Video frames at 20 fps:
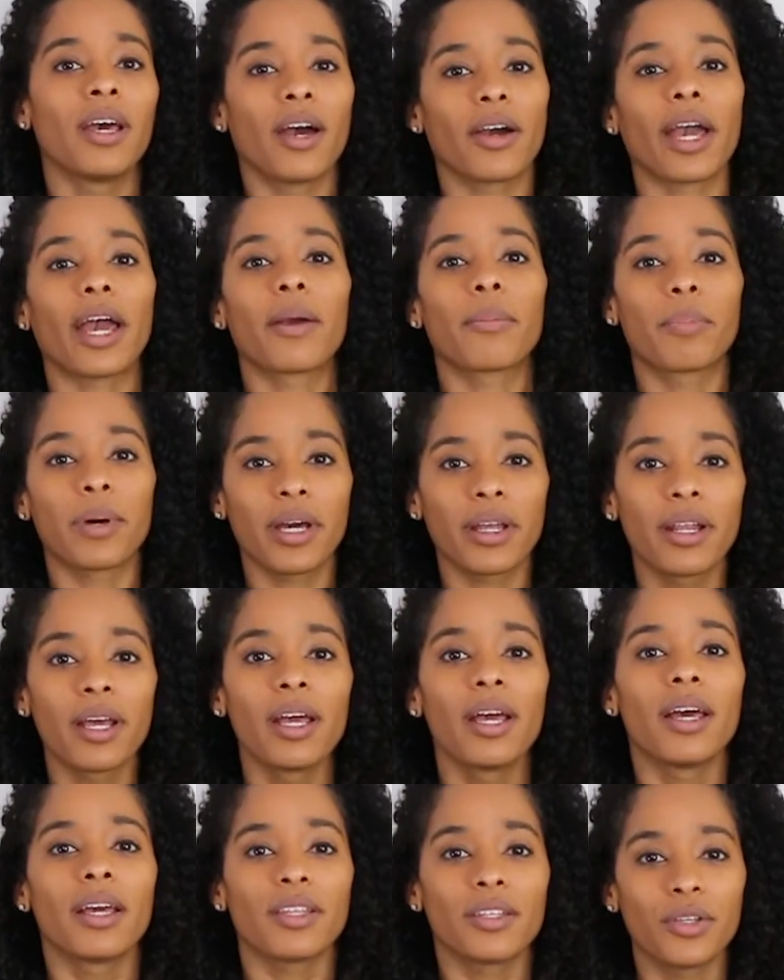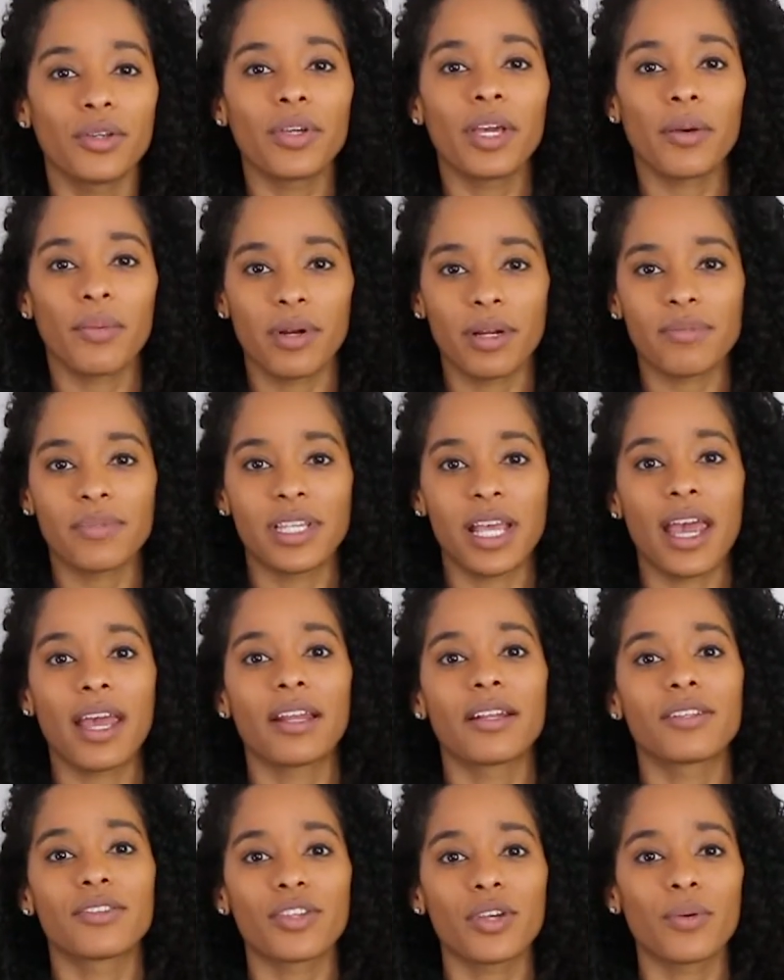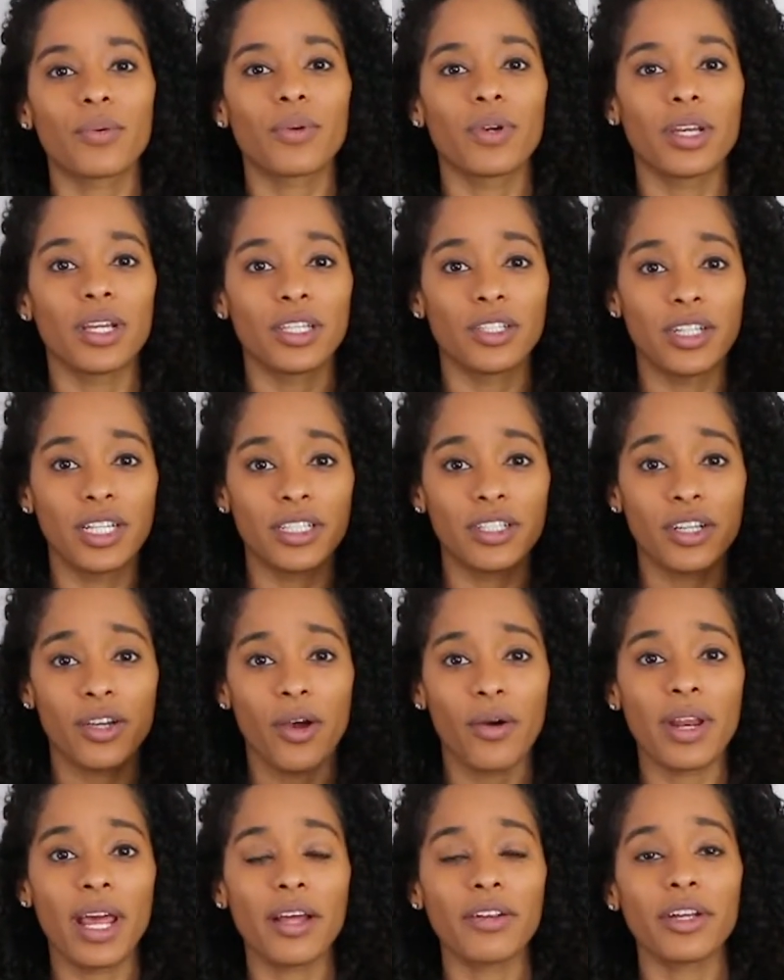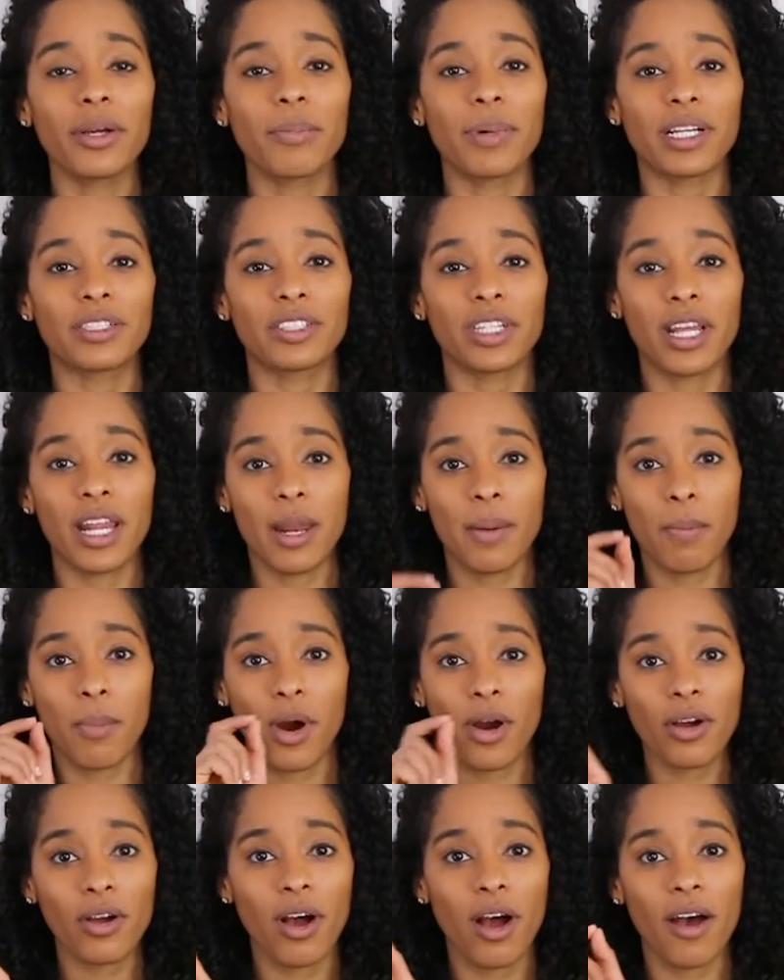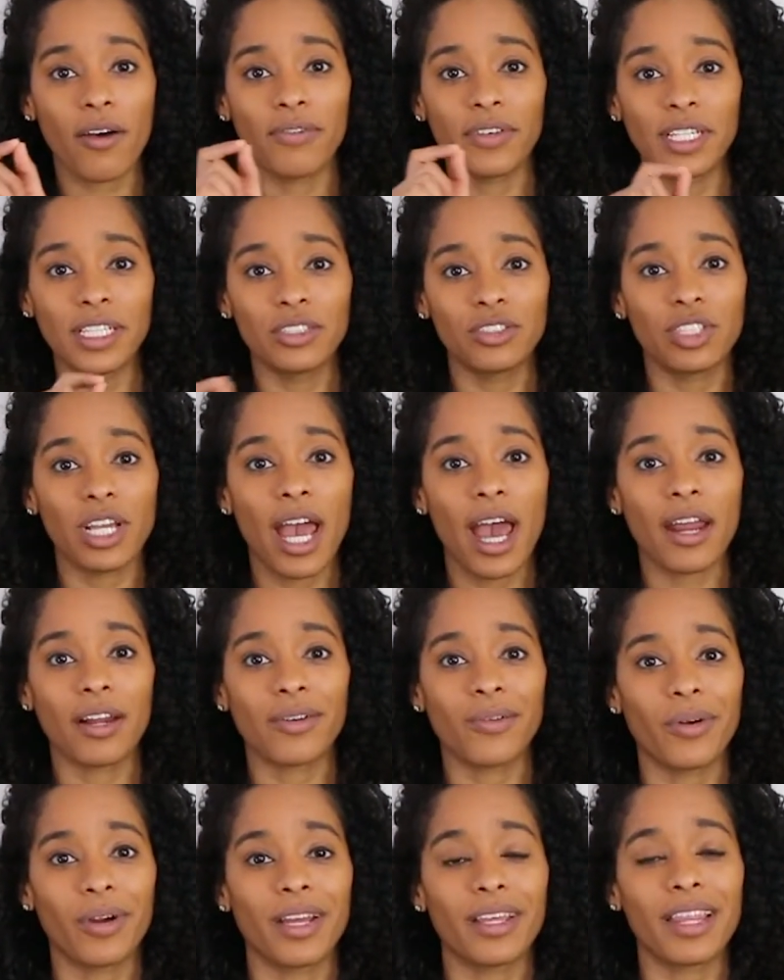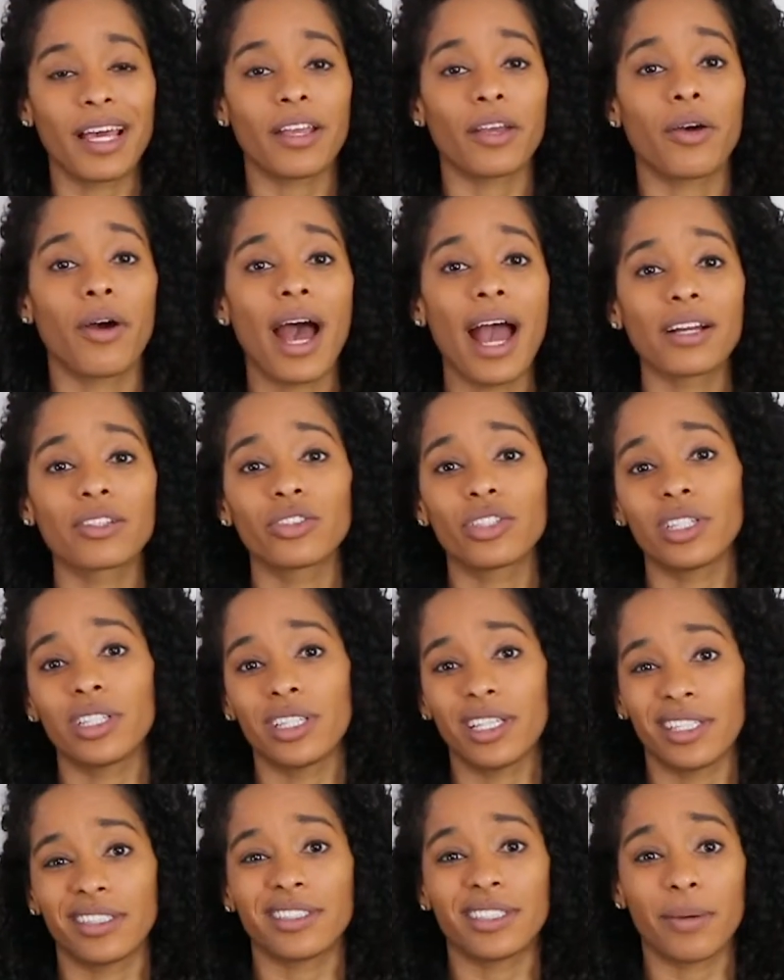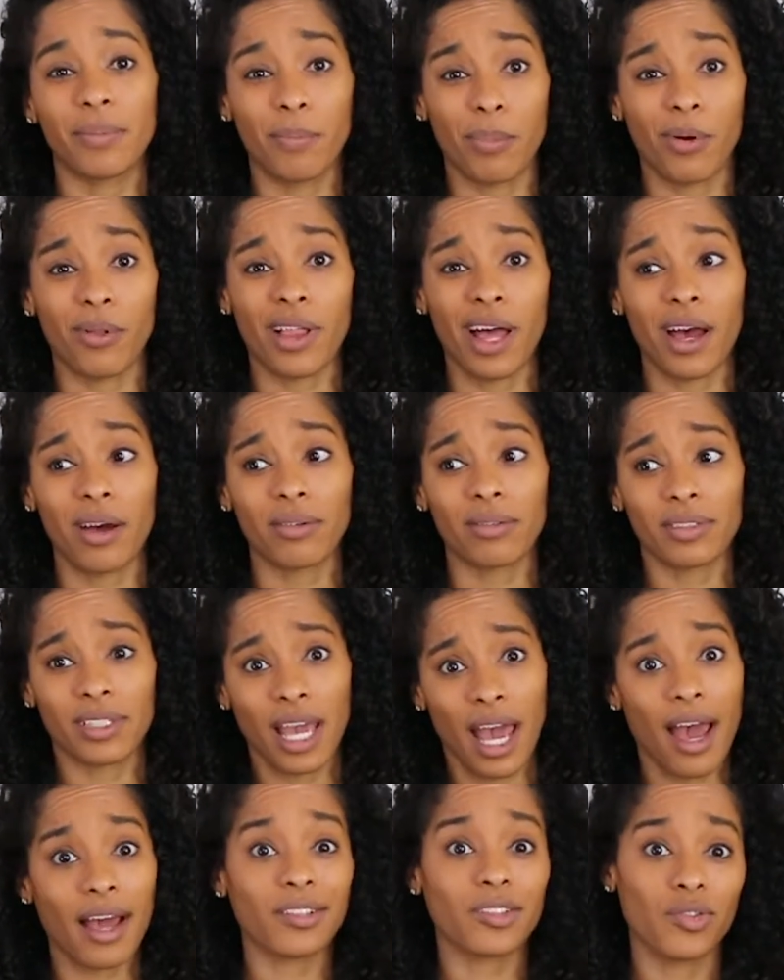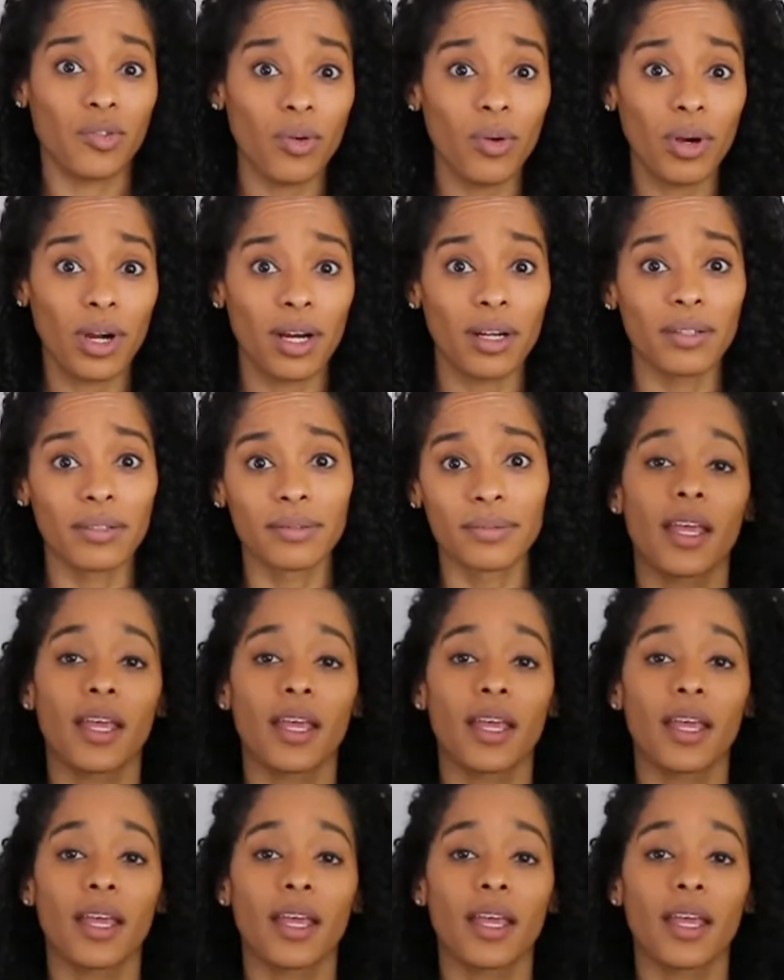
Okay, but you get what I'm saying. So you need to go down your budget and mark off each category that you'll actually need to pull out cash for.